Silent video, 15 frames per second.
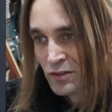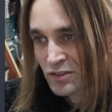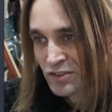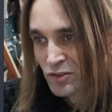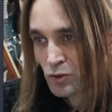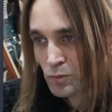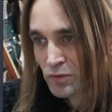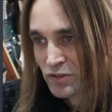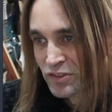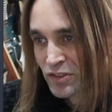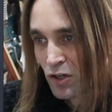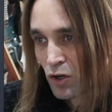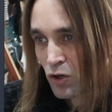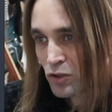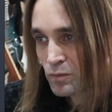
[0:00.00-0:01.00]
it's good your
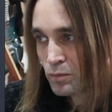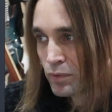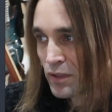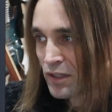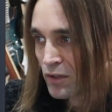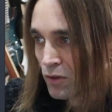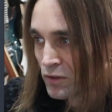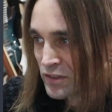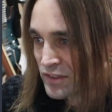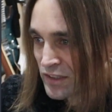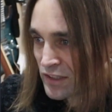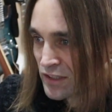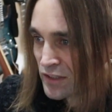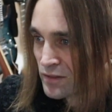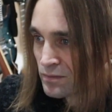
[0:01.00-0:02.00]
sound, but
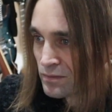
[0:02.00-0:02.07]
honestly,